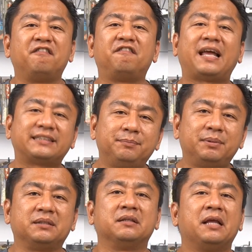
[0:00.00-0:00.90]

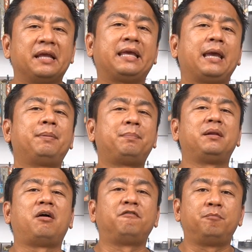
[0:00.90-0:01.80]
flexible,
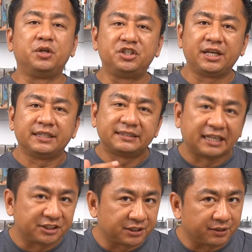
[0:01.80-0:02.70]
capable of bridging
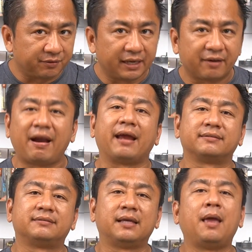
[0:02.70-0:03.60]
stationary
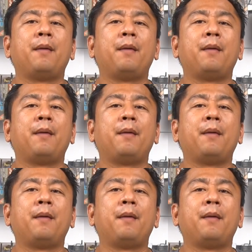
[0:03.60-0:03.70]
cracks,